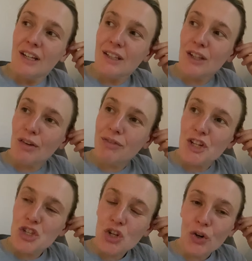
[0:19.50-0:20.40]

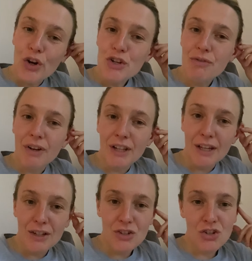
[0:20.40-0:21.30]
lovely Scottish
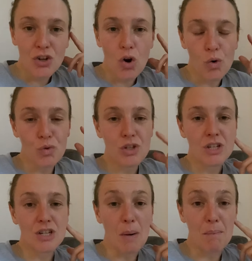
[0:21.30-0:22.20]
village called
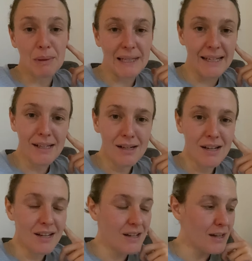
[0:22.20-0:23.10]

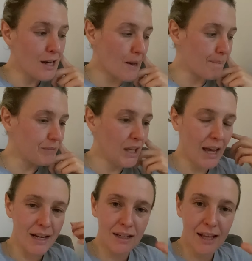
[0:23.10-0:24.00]
Dunblane, kind
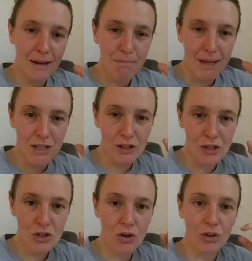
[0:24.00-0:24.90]
of like middle of
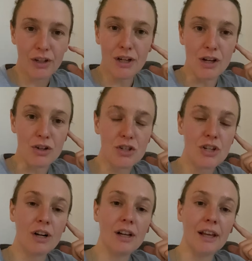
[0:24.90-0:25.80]
Scotland near
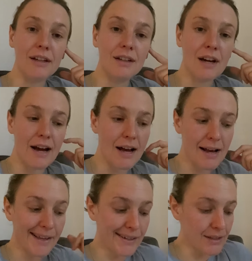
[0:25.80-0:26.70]
Stirling.
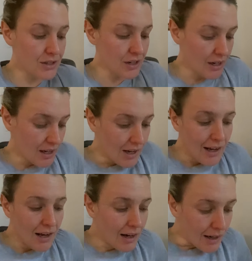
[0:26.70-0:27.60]
And
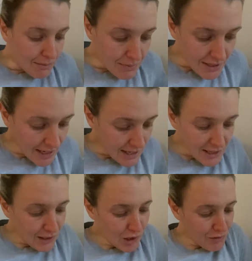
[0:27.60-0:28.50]

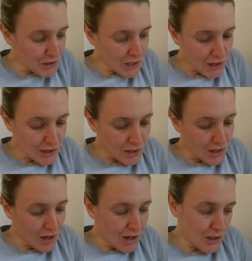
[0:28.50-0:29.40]
Stacey loves a
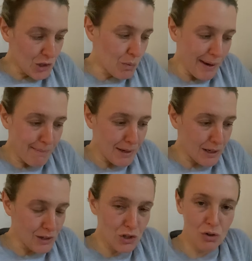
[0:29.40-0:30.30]
swim and
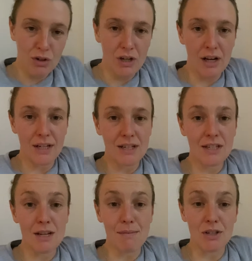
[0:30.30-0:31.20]
a sauna and a
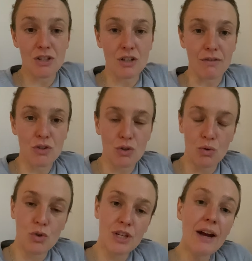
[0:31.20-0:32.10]
steam and stuff. So the
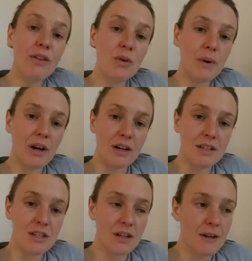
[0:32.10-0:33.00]
hotel that we had